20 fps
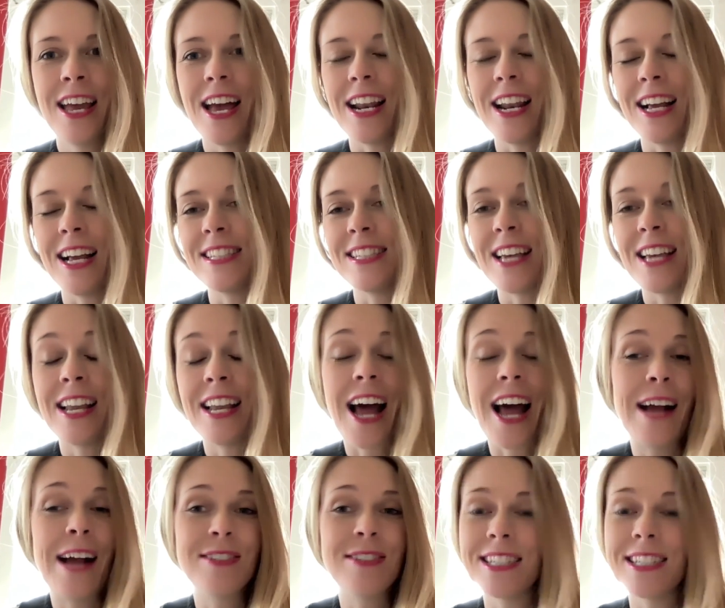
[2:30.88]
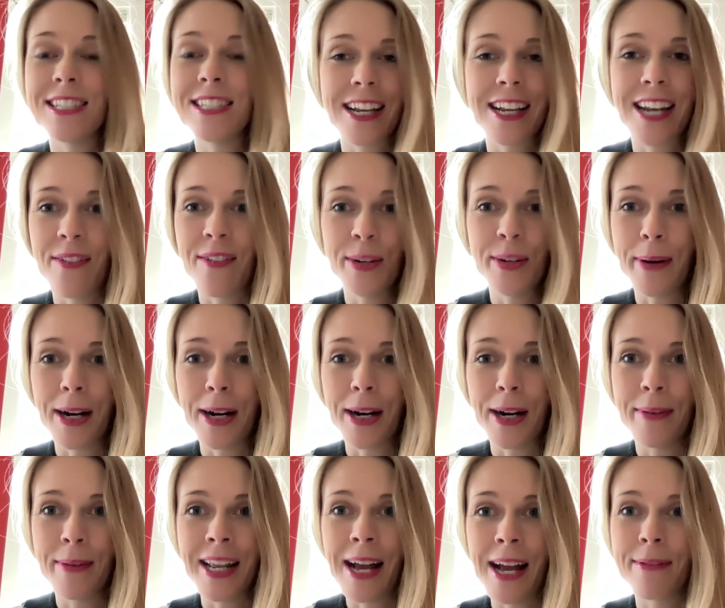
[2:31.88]
And I said, I'm just not going to have an
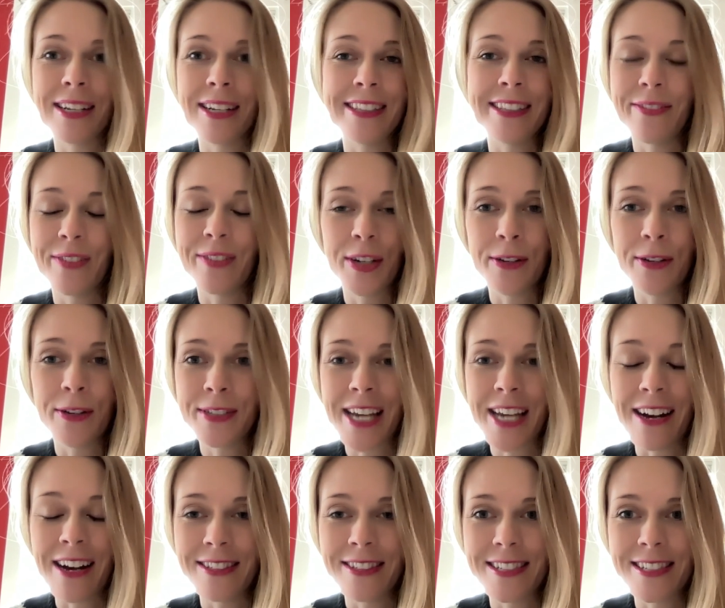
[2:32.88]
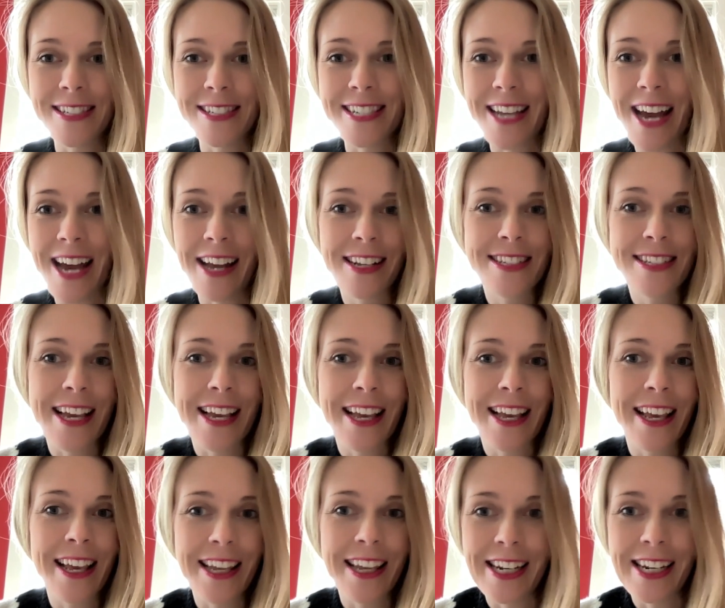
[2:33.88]
apartment. I'm going to live in hotels instead because I
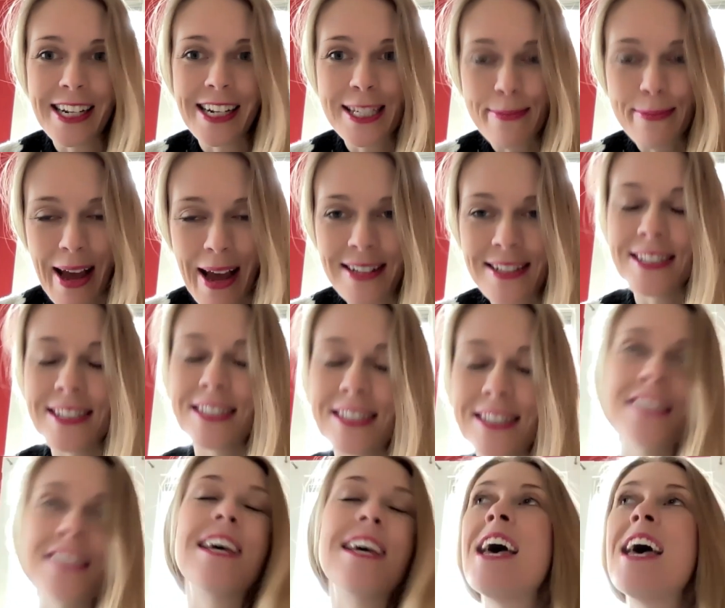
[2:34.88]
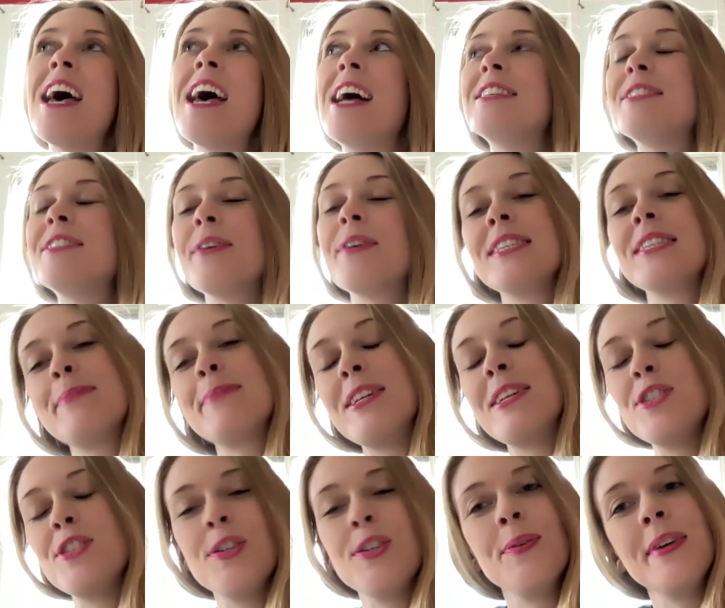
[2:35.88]
can get it expensed. And so I
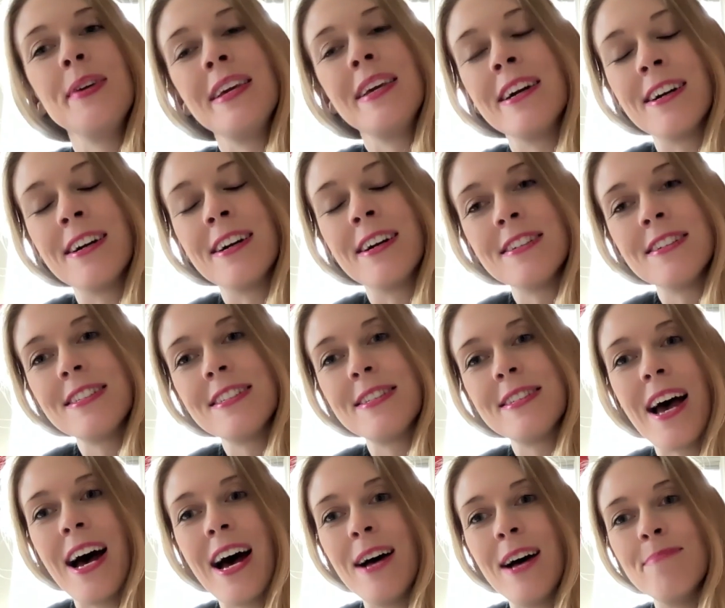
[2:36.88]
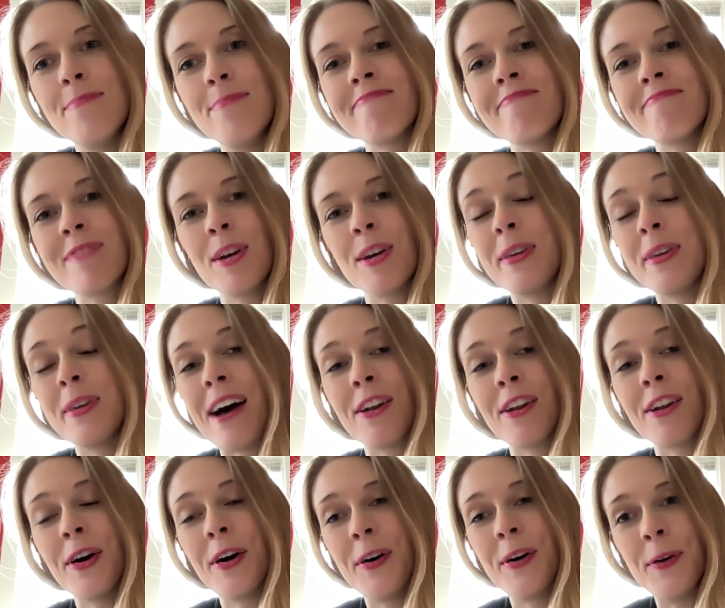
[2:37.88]
spent 2 years
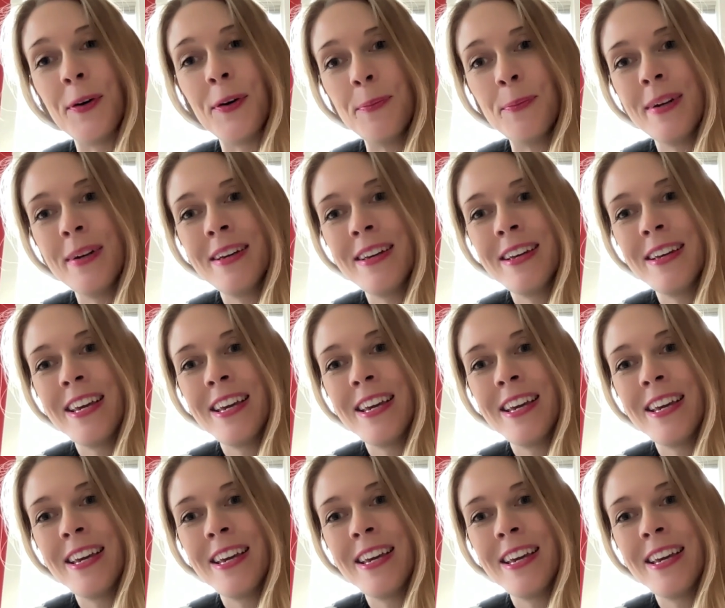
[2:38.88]
without a home